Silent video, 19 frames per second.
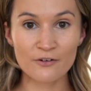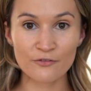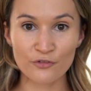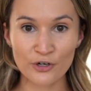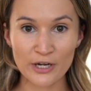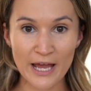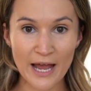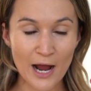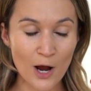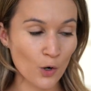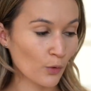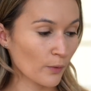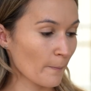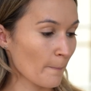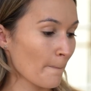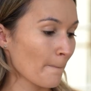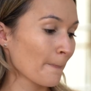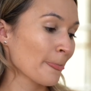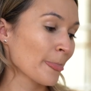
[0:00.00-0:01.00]
for now,
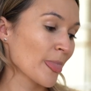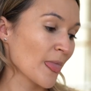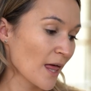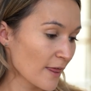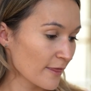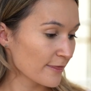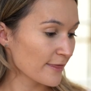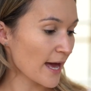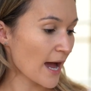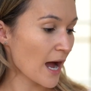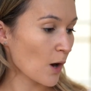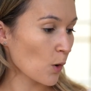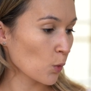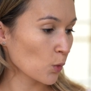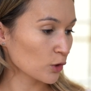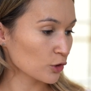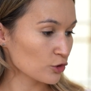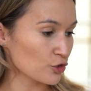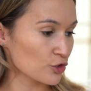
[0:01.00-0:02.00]
that
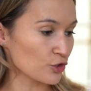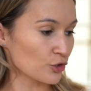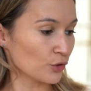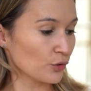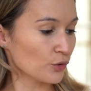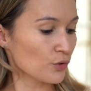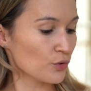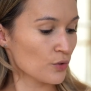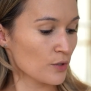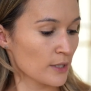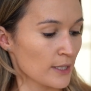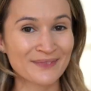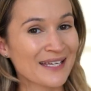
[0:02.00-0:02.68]
will do.